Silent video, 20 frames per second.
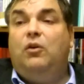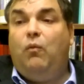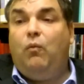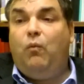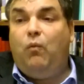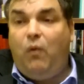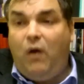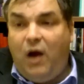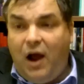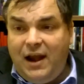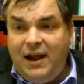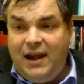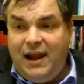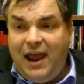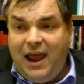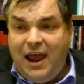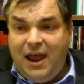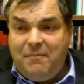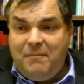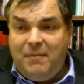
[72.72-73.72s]
What
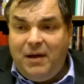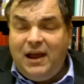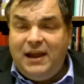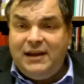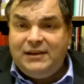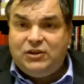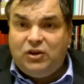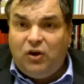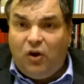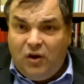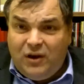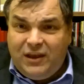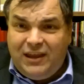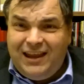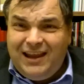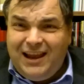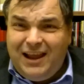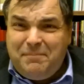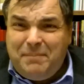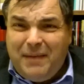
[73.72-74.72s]
am I
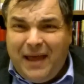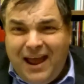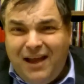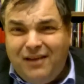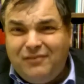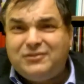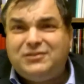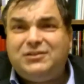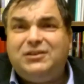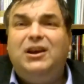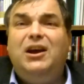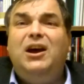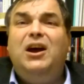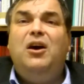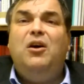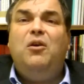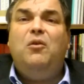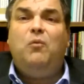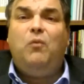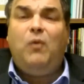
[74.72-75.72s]
talking about?
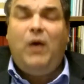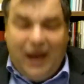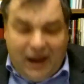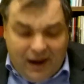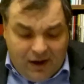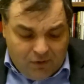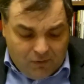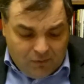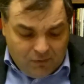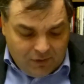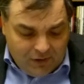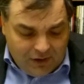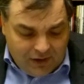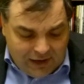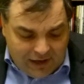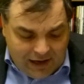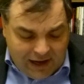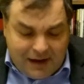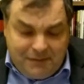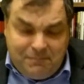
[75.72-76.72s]
Well,
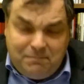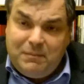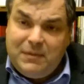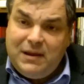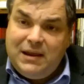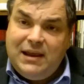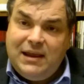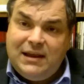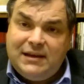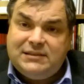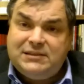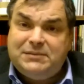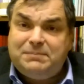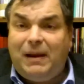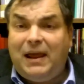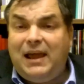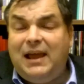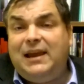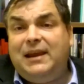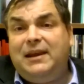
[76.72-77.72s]
let me
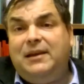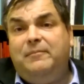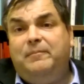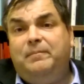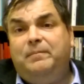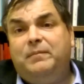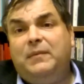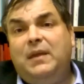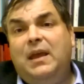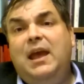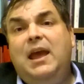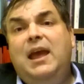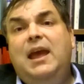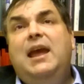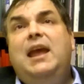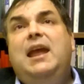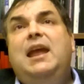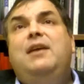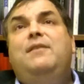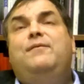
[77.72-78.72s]
explain.
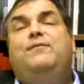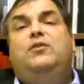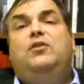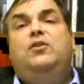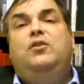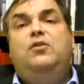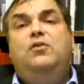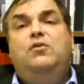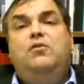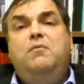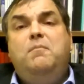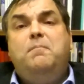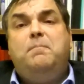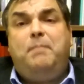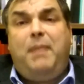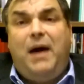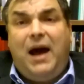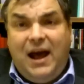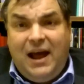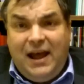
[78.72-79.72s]
If you
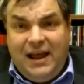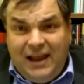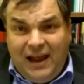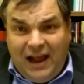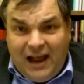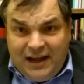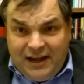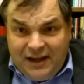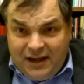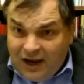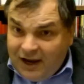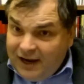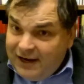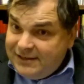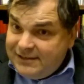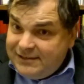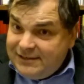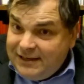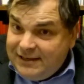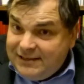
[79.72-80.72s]
buy a
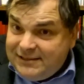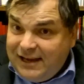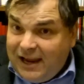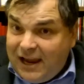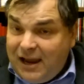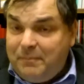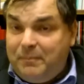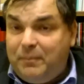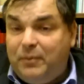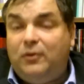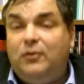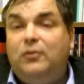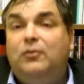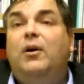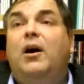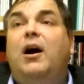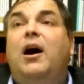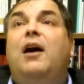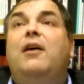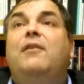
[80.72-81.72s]
nice example
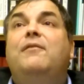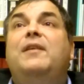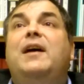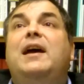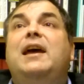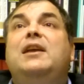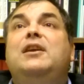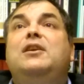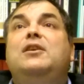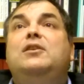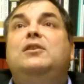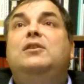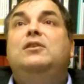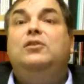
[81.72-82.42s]
of a